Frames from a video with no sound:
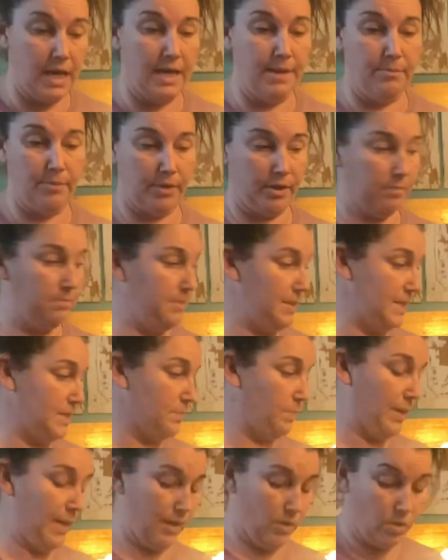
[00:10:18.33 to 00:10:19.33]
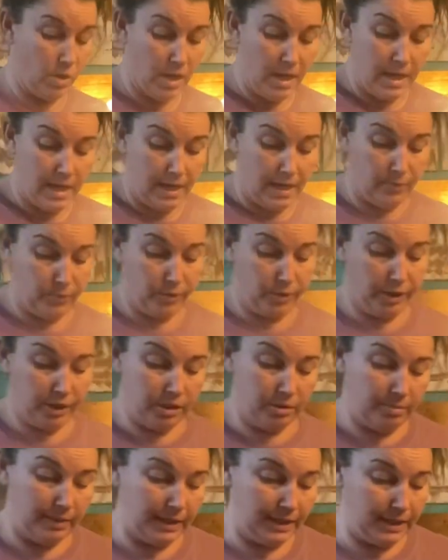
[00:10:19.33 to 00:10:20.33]
and we're going to mix well. And we're going
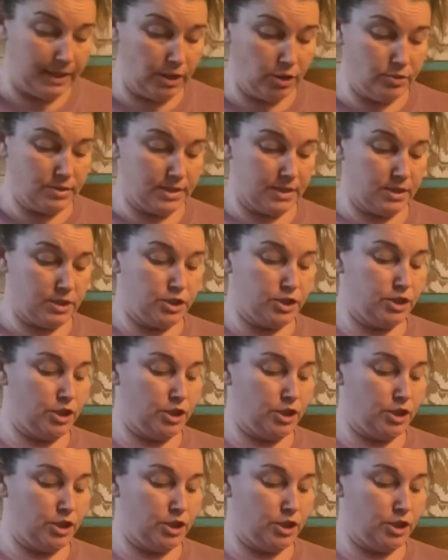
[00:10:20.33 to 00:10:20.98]
to be using